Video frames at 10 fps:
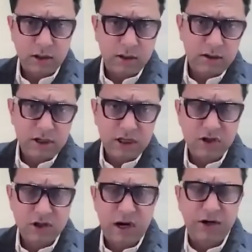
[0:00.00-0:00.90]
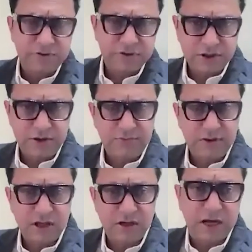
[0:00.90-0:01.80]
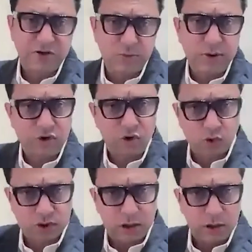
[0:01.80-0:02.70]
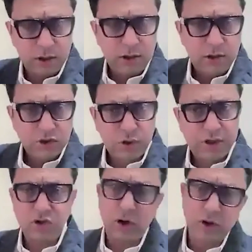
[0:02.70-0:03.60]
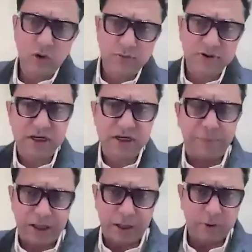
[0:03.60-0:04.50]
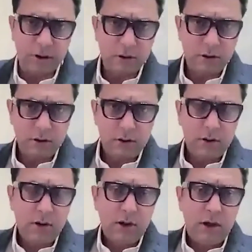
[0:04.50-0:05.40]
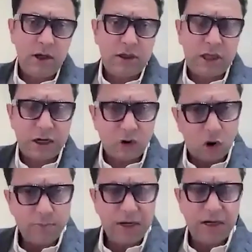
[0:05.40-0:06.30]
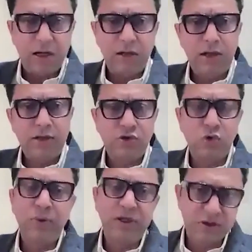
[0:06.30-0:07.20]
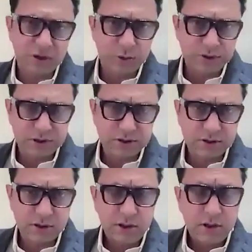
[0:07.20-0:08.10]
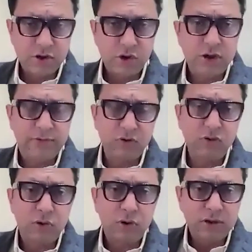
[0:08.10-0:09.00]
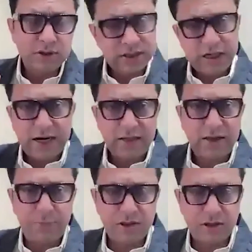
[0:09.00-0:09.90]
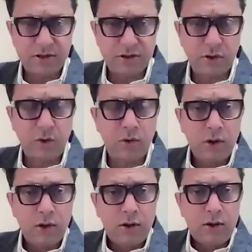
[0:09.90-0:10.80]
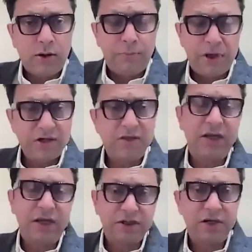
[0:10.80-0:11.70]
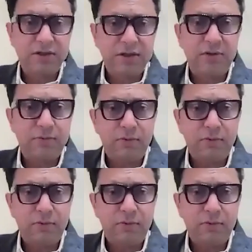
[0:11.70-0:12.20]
niche kind of surgery, which it has to be chosen. So it is not universally applicable. It cannot be done in so many situations. So you have to select the patient. So patient selection is a